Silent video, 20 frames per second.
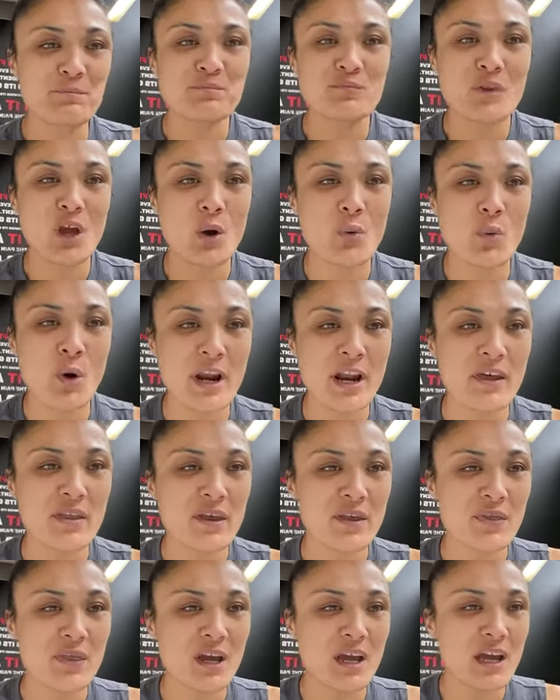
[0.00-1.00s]
One
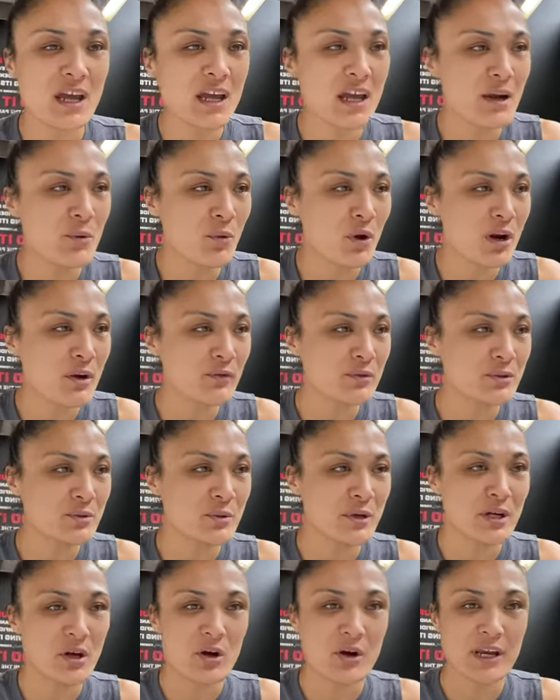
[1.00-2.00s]
other thing, what else
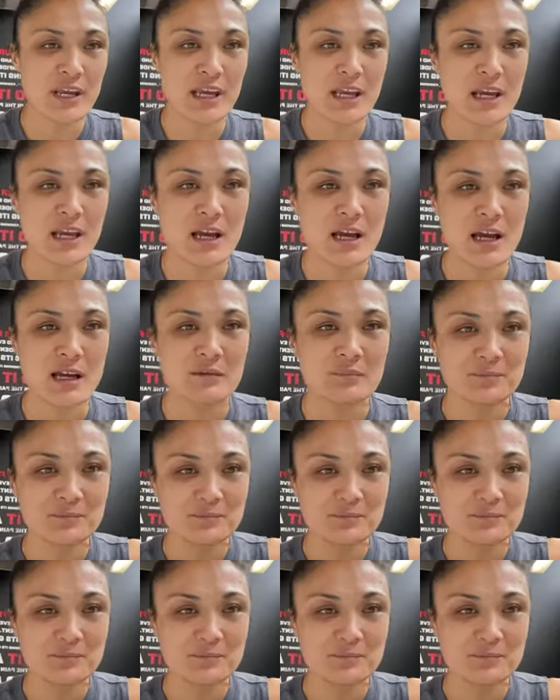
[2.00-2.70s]
we got here?